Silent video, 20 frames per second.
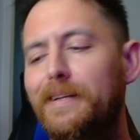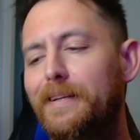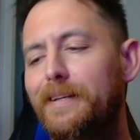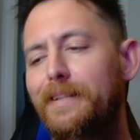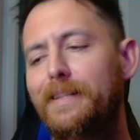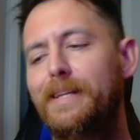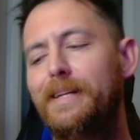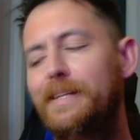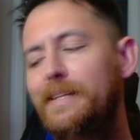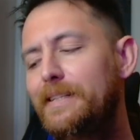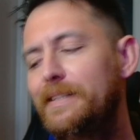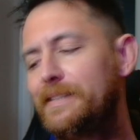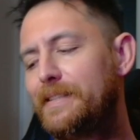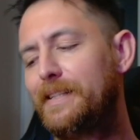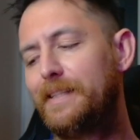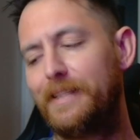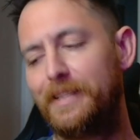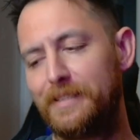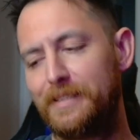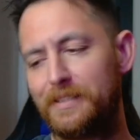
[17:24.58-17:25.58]

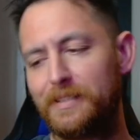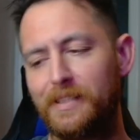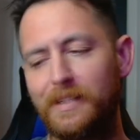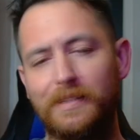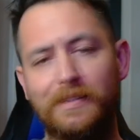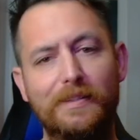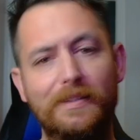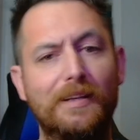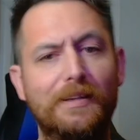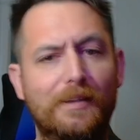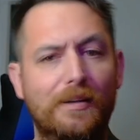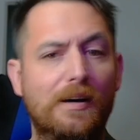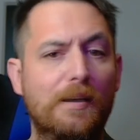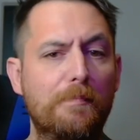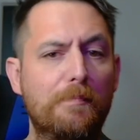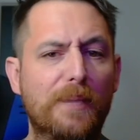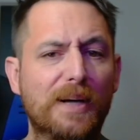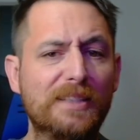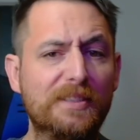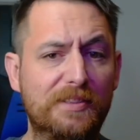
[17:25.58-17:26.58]
this is a
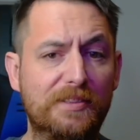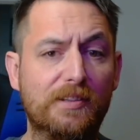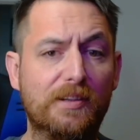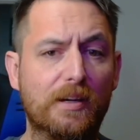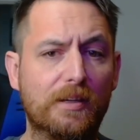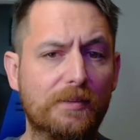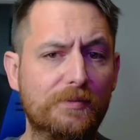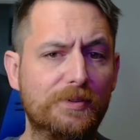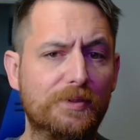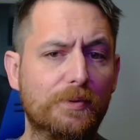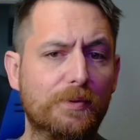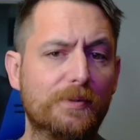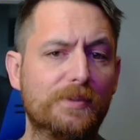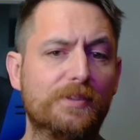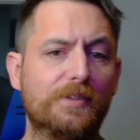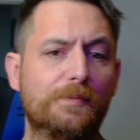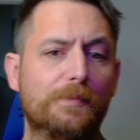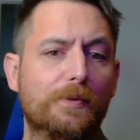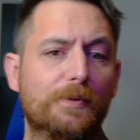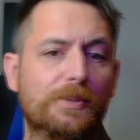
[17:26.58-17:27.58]
butt stock of sorts.
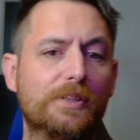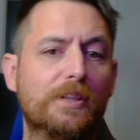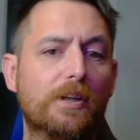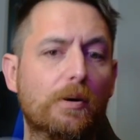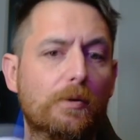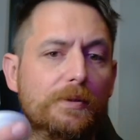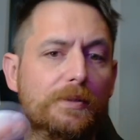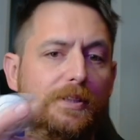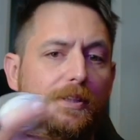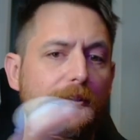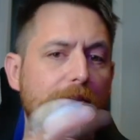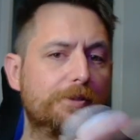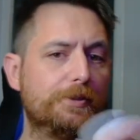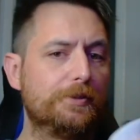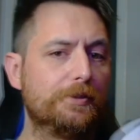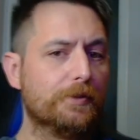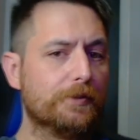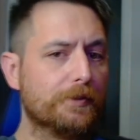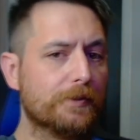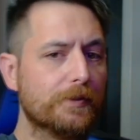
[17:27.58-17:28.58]
It's supposed to go into your
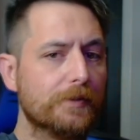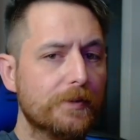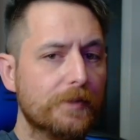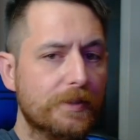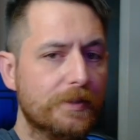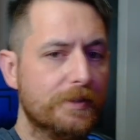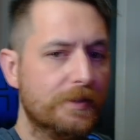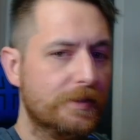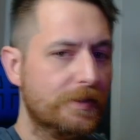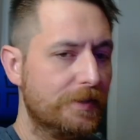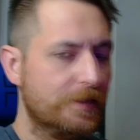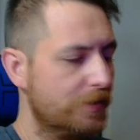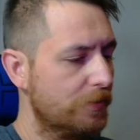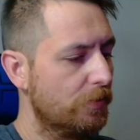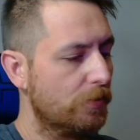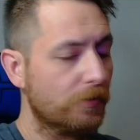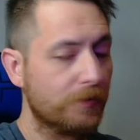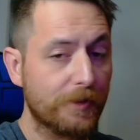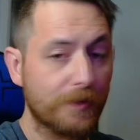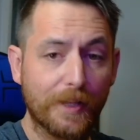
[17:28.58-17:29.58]
shoulder. You
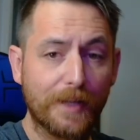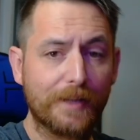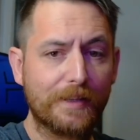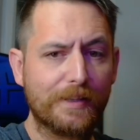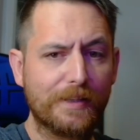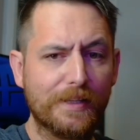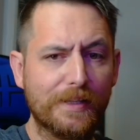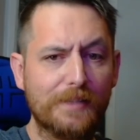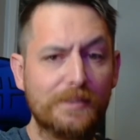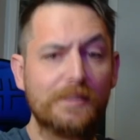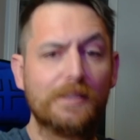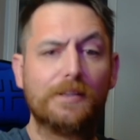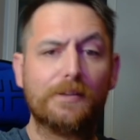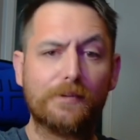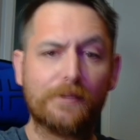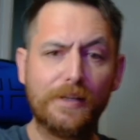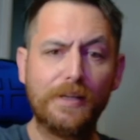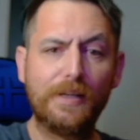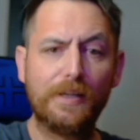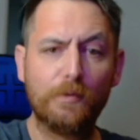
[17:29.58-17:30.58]
hold it like this, and
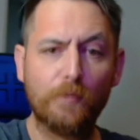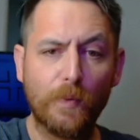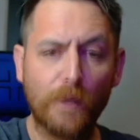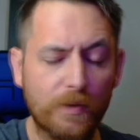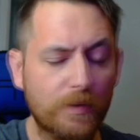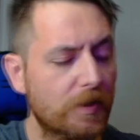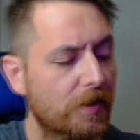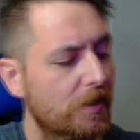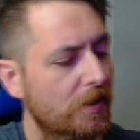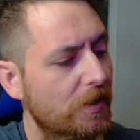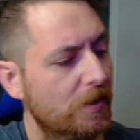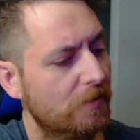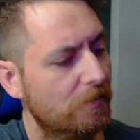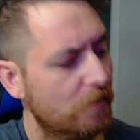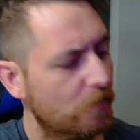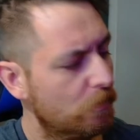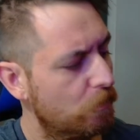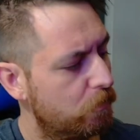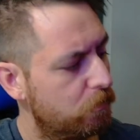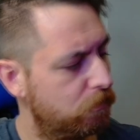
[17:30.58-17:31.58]
you're thinking, well,
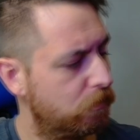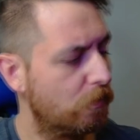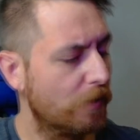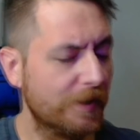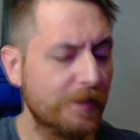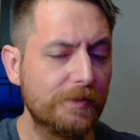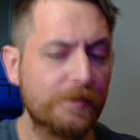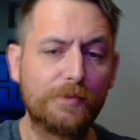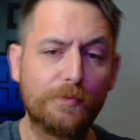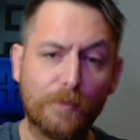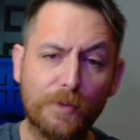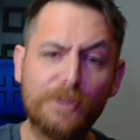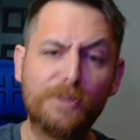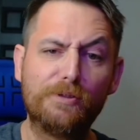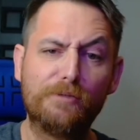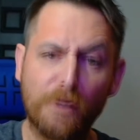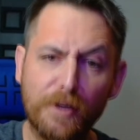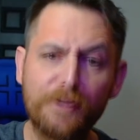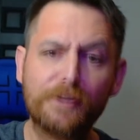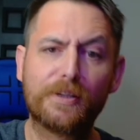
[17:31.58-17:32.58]
where's
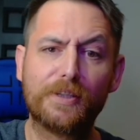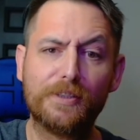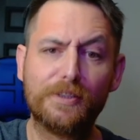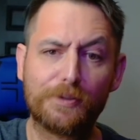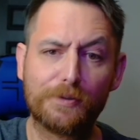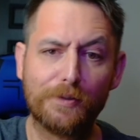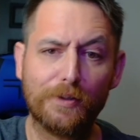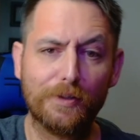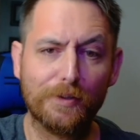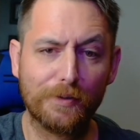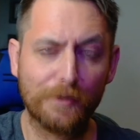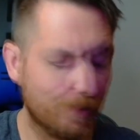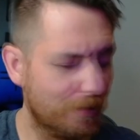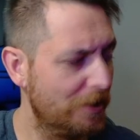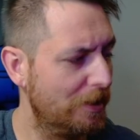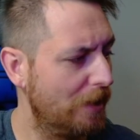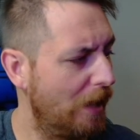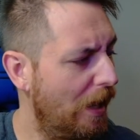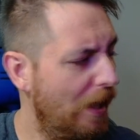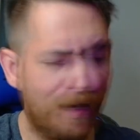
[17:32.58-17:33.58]
your other
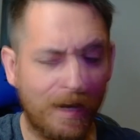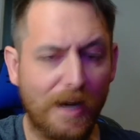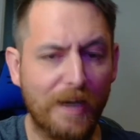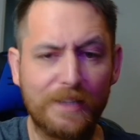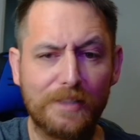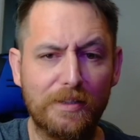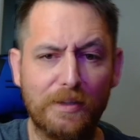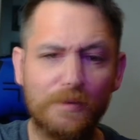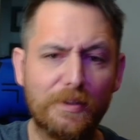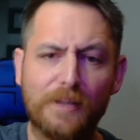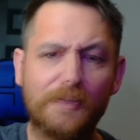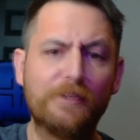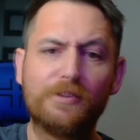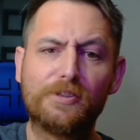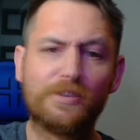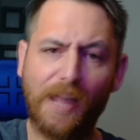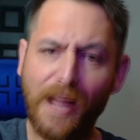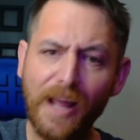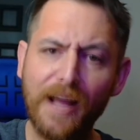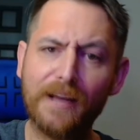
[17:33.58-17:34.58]
controller? I don't
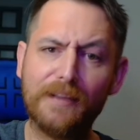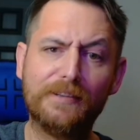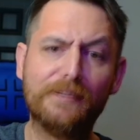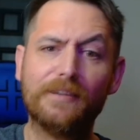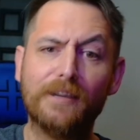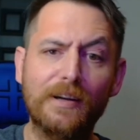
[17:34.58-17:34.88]
understand.